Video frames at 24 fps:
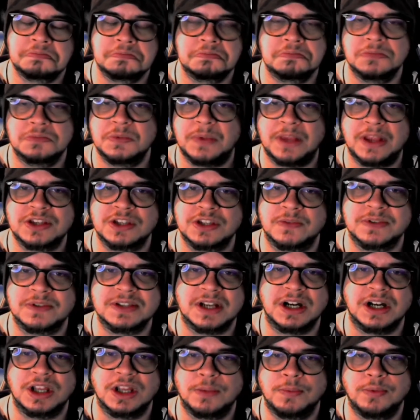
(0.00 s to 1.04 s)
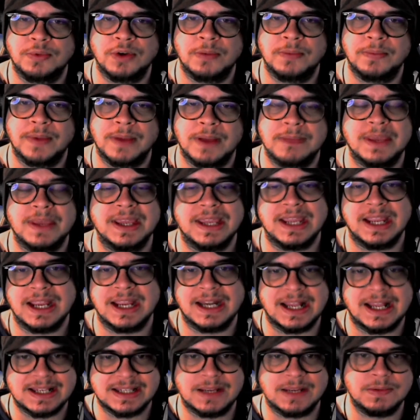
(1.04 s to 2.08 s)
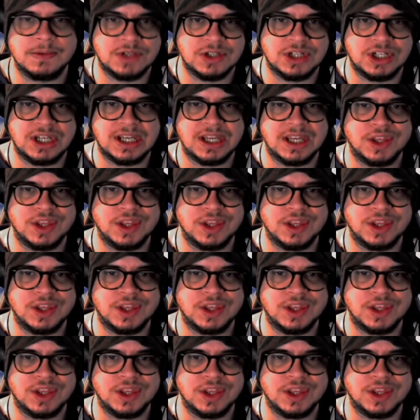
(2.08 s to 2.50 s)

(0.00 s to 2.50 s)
depends on the style of the prop. I'm making an SMG